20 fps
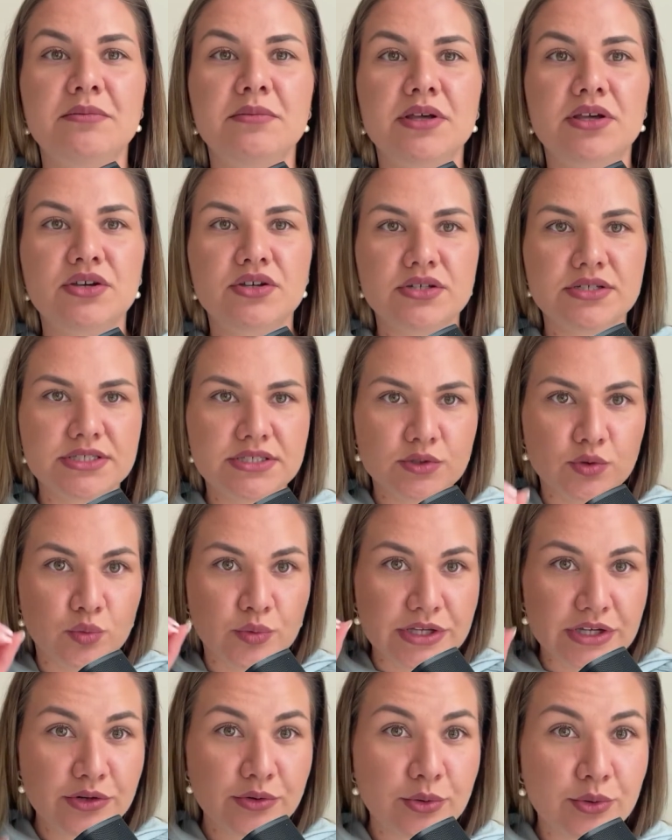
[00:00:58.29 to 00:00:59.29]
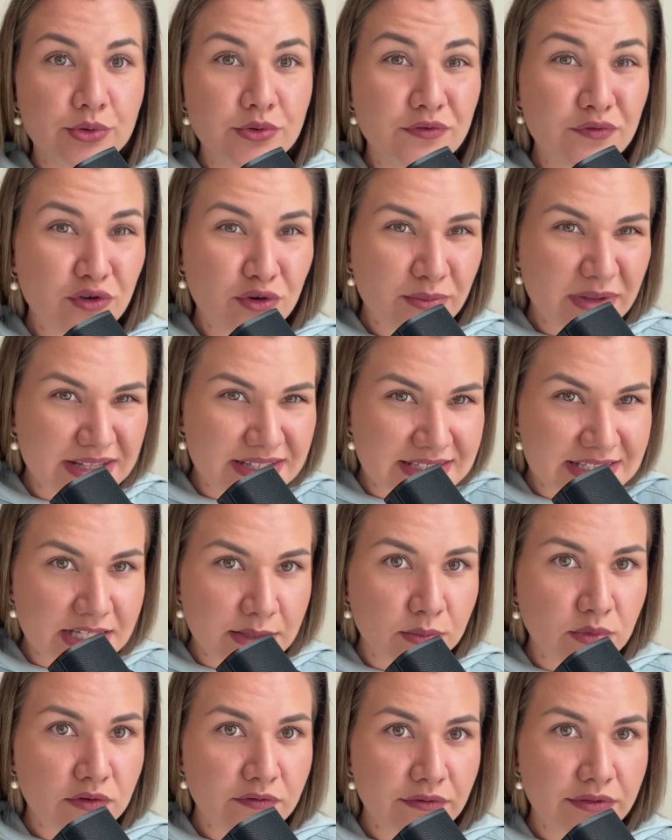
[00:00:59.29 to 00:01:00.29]
because we grew from a
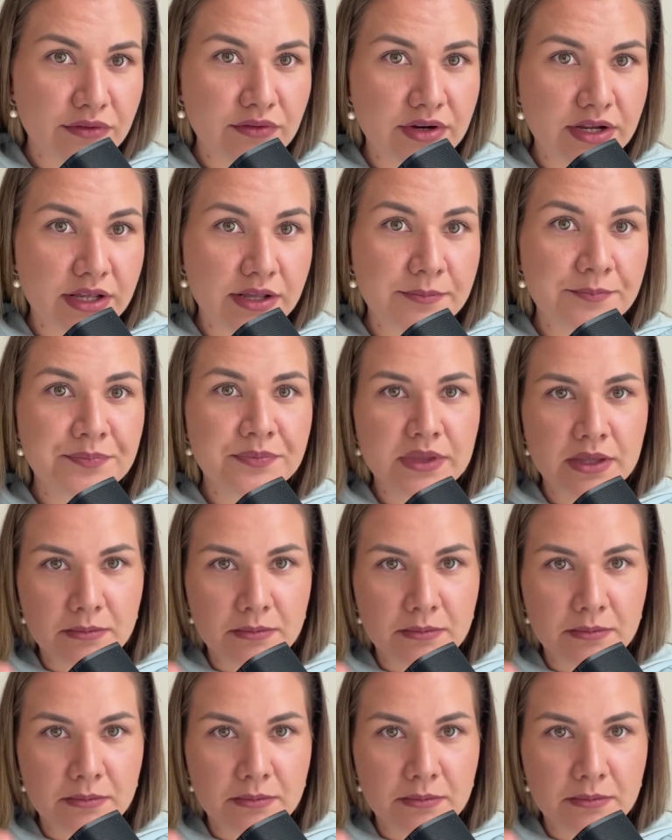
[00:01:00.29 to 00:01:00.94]
team of 3